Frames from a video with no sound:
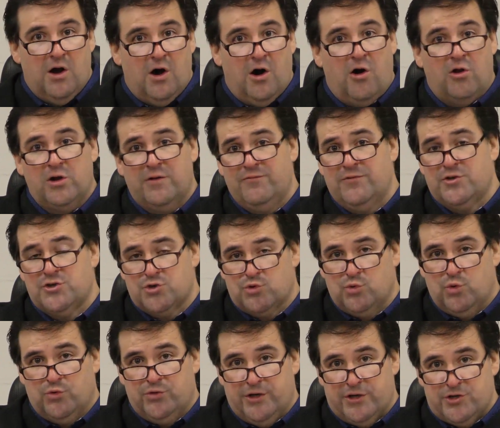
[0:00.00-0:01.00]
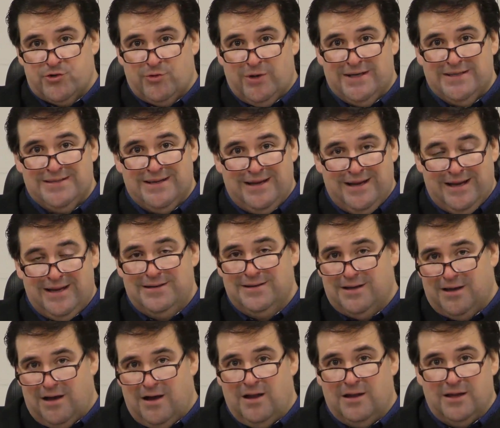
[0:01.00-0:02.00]
all of the school districts in
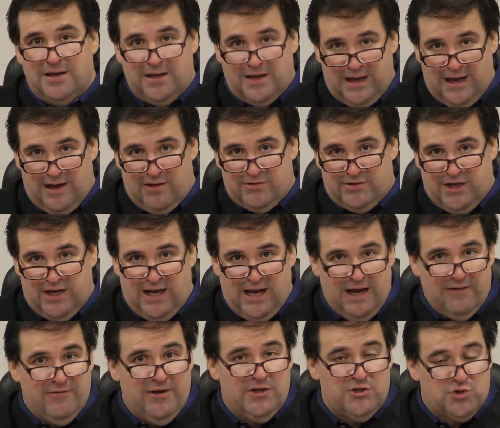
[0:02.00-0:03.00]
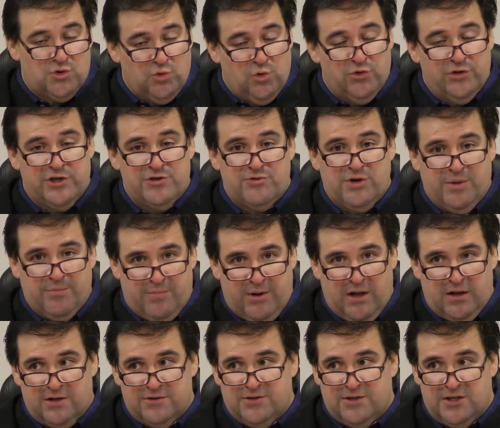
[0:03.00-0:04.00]
Collin County have a school district
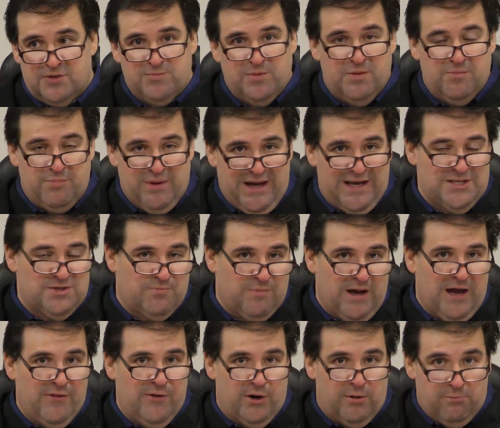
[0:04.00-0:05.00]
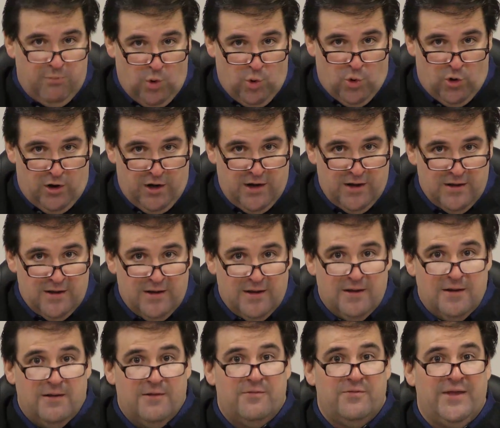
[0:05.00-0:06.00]
policy that's been passed by their board
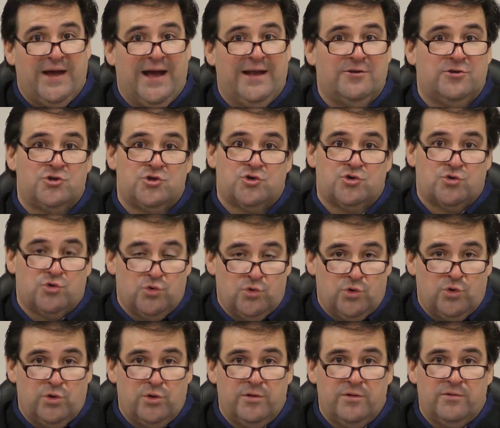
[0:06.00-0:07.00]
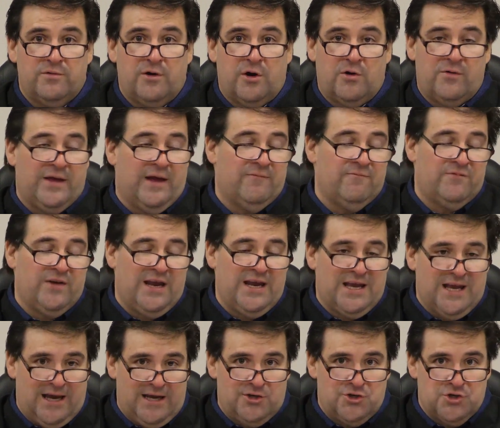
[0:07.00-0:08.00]
that
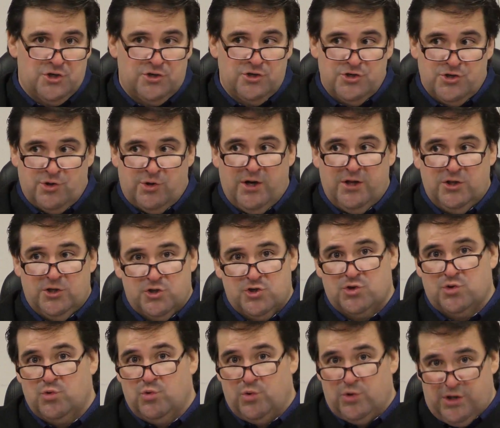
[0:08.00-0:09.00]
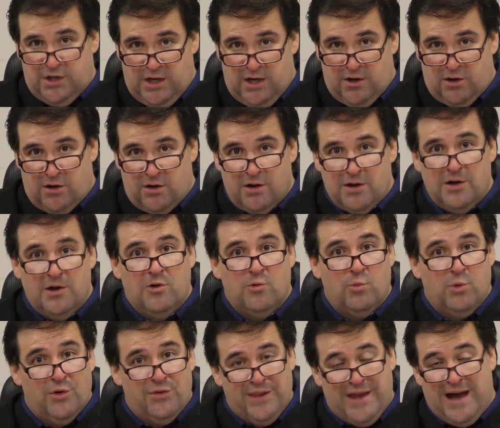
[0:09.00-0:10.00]
vacations during the school year
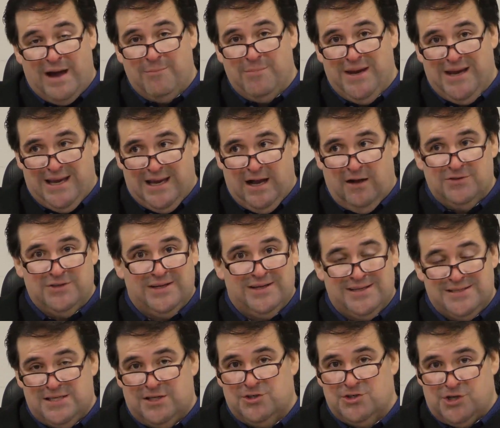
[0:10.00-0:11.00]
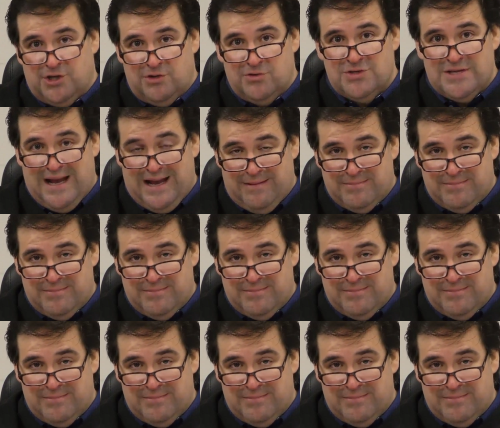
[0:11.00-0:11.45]
will not be counted as excused